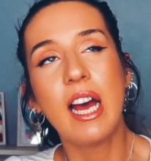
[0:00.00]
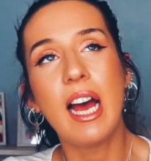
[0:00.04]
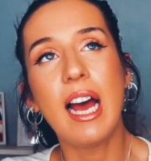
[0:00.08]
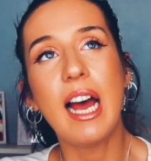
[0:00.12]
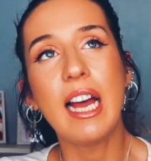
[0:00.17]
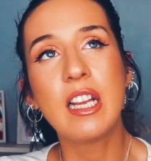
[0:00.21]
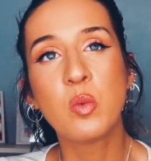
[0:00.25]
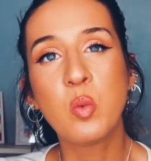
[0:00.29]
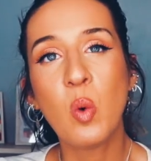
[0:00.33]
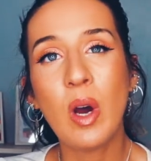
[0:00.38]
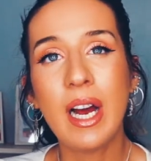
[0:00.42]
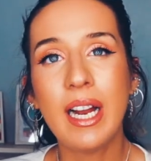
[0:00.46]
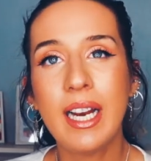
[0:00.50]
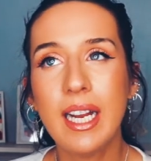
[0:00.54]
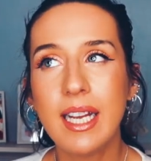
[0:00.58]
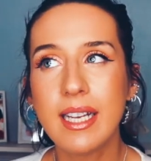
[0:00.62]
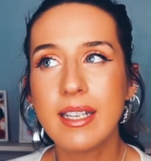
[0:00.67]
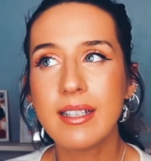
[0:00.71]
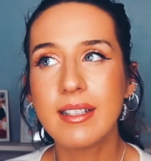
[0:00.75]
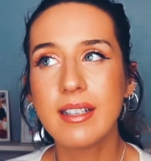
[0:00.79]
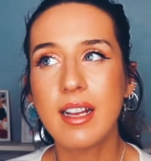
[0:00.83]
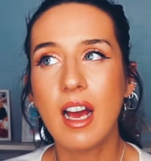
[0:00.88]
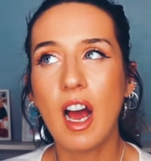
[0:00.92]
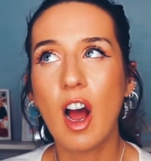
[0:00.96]
As well
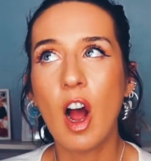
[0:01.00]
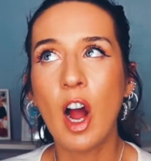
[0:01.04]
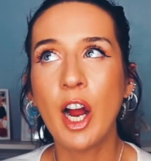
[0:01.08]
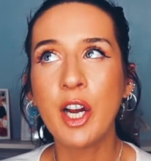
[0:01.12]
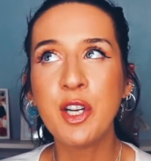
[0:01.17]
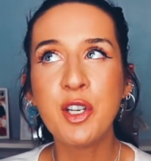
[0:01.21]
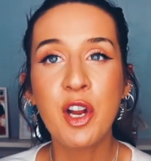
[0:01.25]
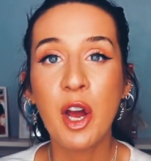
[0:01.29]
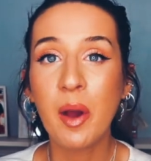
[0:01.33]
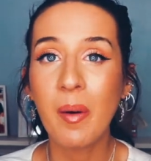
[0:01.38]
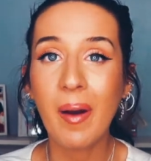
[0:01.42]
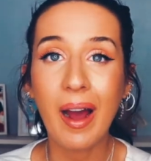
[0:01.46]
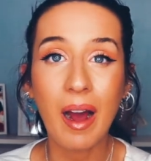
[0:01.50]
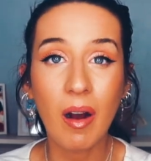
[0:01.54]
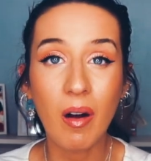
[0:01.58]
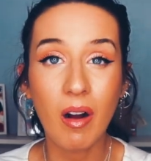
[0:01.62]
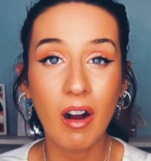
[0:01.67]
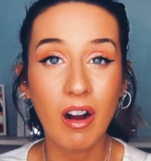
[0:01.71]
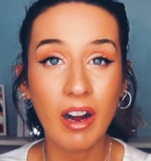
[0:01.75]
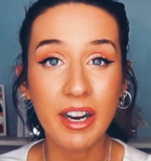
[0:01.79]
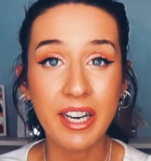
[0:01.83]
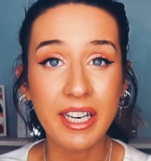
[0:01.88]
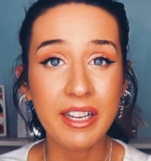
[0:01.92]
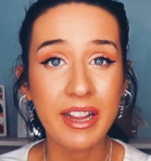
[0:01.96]
as I know how
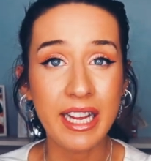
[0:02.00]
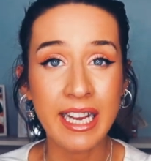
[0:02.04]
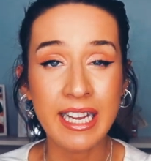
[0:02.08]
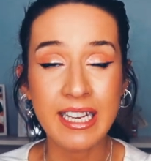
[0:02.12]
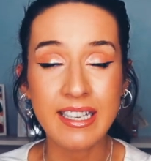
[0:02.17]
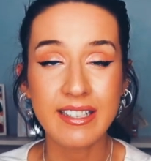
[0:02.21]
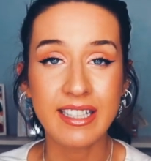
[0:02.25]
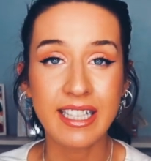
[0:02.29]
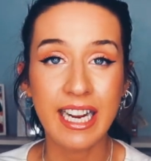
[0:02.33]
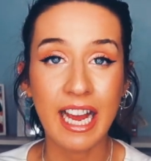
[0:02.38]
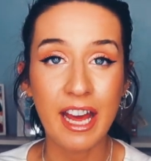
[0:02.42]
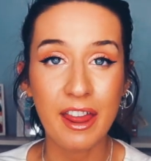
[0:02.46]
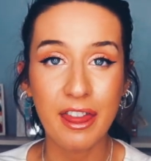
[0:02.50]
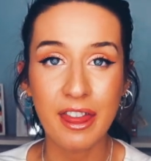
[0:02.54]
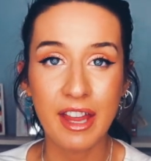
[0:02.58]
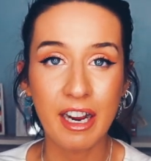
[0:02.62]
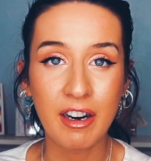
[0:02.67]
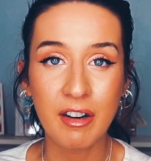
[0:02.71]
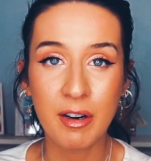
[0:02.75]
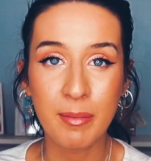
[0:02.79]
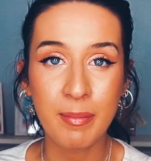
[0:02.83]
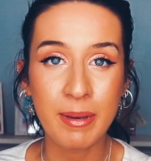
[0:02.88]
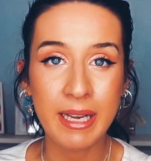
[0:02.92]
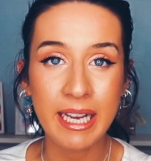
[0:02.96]
hard it is to get
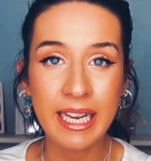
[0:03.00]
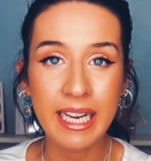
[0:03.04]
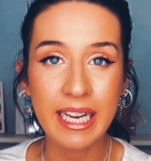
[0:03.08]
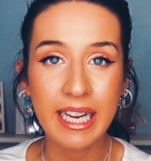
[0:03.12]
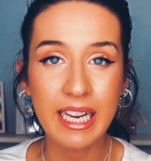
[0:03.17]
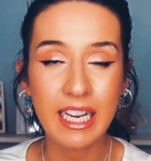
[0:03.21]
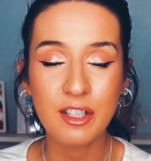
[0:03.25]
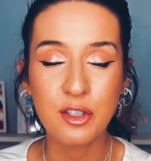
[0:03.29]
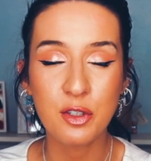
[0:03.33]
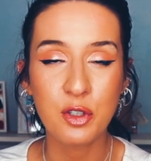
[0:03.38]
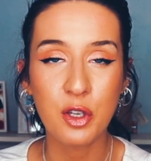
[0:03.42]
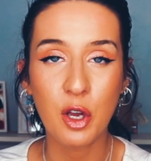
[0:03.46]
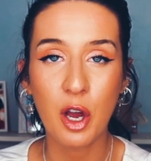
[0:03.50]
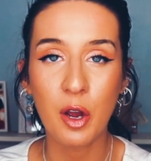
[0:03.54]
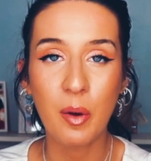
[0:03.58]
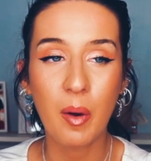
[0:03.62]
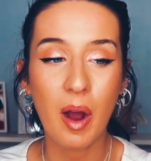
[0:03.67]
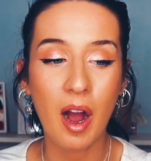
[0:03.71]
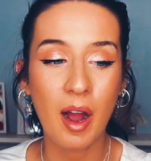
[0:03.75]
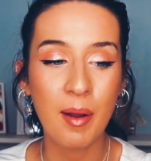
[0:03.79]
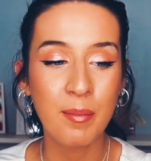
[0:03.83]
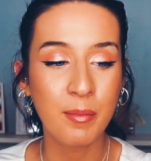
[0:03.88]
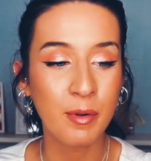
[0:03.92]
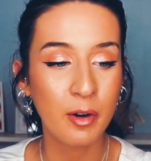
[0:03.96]
therapy, so
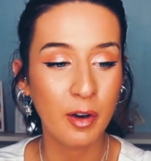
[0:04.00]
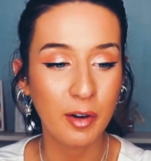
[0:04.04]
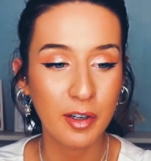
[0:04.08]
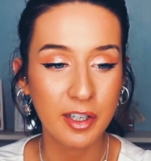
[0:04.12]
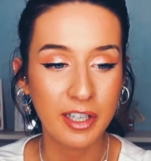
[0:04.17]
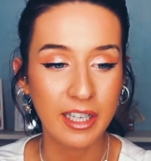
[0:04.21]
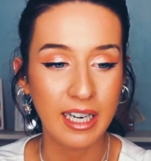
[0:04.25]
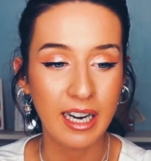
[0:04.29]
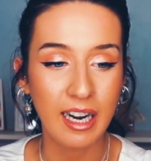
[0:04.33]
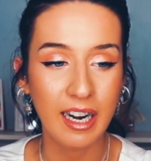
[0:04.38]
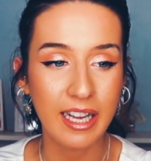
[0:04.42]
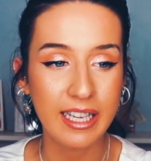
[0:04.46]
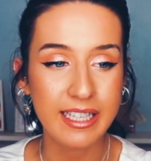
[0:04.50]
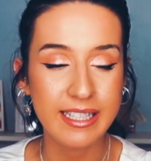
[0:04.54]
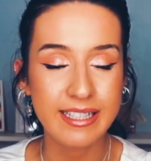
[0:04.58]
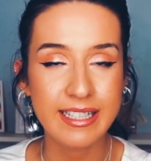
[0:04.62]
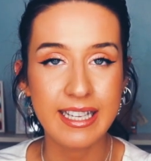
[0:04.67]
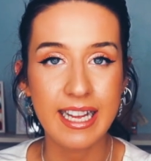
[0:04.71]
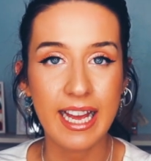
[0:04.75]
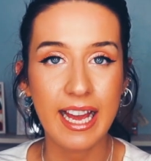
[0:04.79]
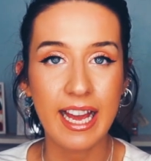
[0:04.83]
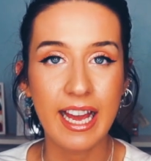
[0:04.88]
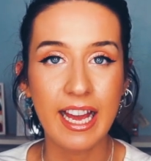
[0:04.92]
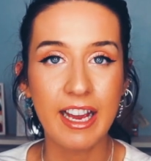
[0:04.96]
I'm not gonna like
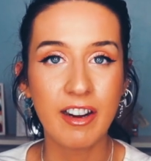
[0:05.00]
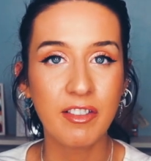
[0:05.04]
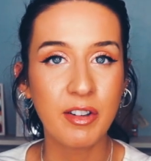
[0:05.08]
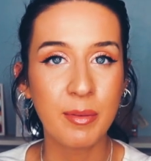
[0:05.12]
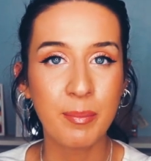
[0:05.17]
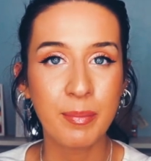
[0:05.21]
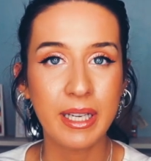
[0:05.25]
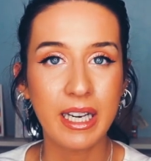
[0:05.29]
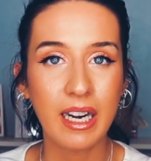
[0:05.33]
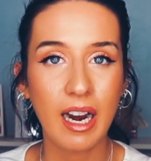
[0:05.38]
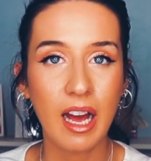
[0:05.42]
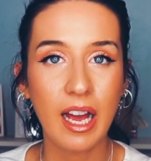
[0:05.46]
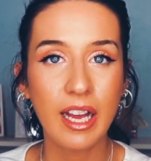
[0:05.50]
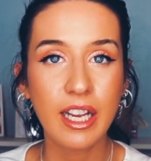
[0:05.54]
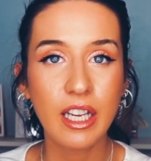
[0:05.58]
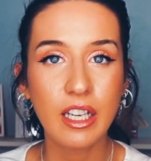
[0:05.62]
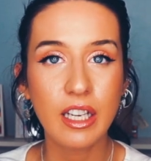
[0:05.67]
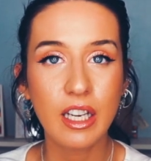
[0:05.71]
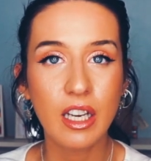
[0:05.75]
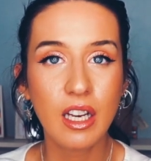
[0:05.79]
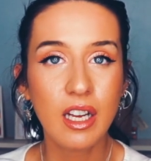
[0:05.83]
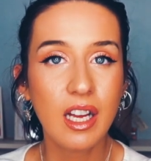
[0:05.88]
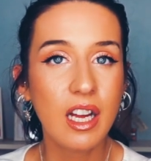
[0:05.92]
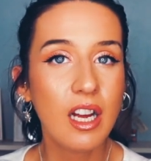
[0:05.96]
sit here and be like,